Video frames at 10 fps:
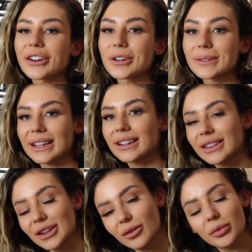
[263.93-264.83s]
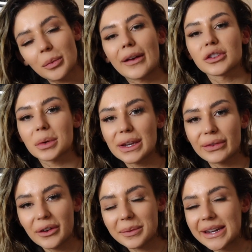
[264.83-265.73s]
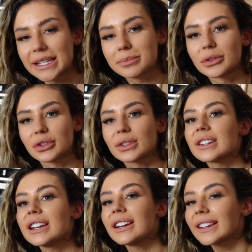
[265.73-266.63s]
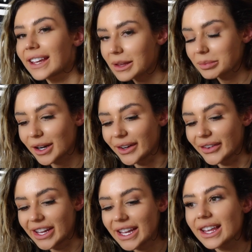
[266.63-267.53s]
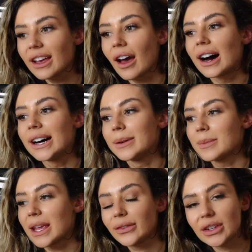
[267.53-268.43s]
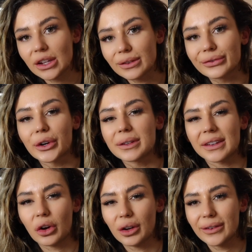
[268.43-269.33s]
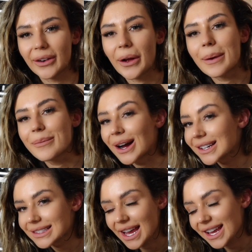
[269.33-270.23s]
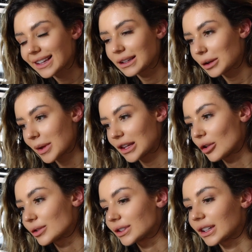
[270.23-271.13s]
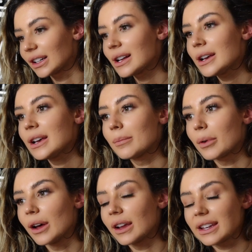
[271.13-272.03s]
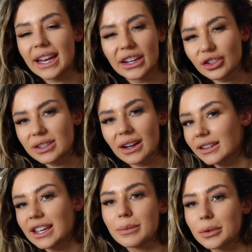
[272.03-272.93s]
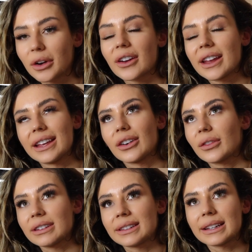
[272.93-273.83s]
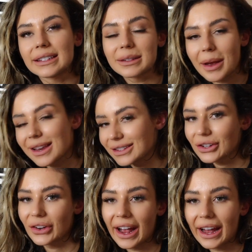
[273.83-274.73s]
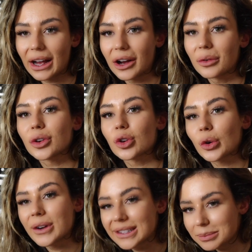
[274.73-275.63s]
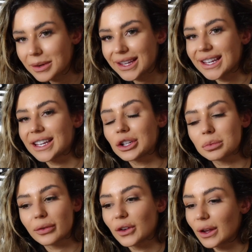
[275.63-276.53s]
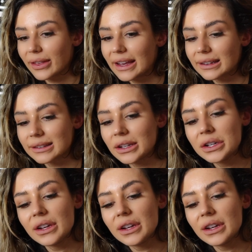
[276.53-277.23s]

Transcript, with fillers: goes in the oven for about 25 minutes, but just keep an eye on it. Um, if you use frozen cauliflower, it might take a little bit longer, but yeah, just like keep your eye on it. And obviously, depending on how crispy you prefer things,